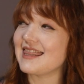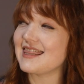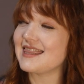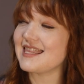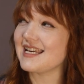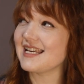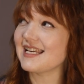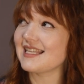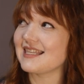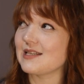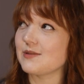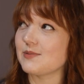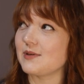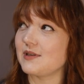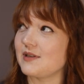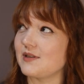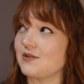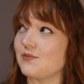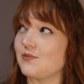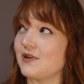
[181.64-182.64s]
I think this
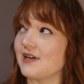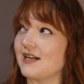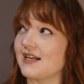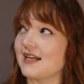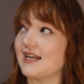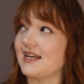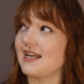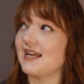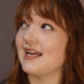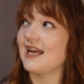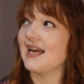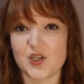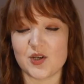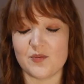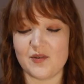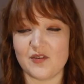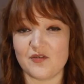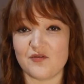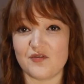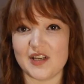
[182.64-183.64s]
one doesn't work. We
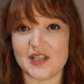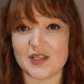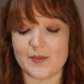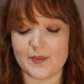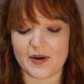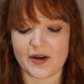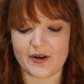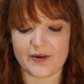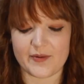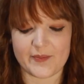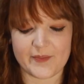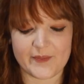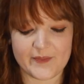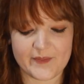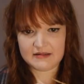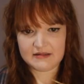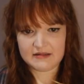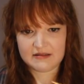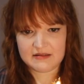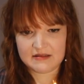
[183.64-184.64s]
should be free to burn.
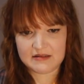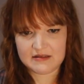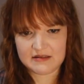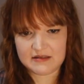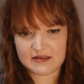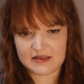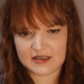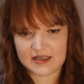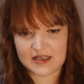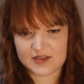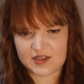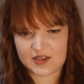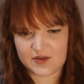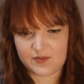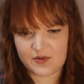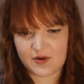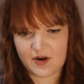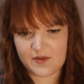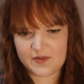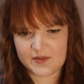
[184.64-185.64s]
I
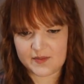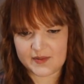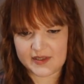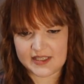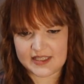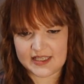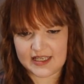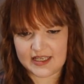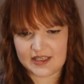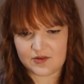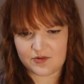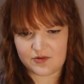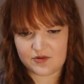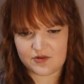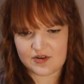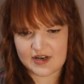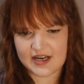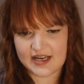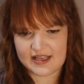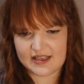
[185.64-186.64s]
should probably say
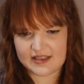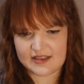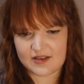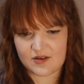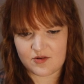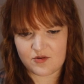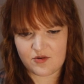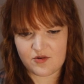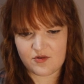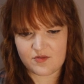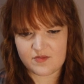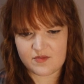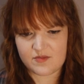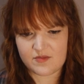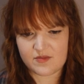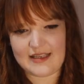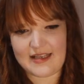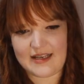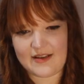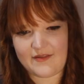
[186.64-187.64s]
don't try this at home.
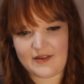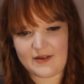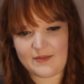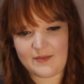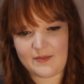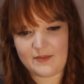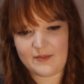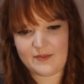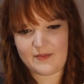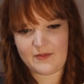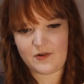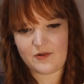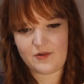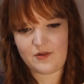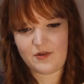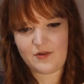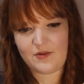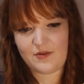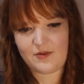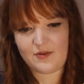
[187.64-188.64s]
And if I... Oh
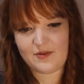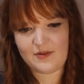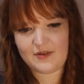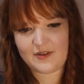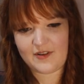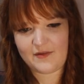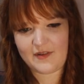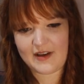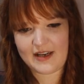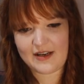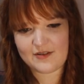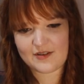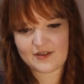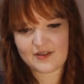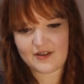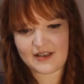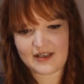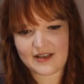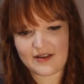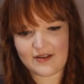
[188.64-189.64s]
no, the fire's
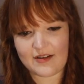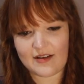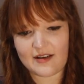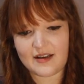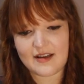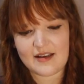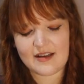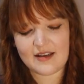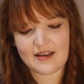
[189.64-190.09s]
gone out.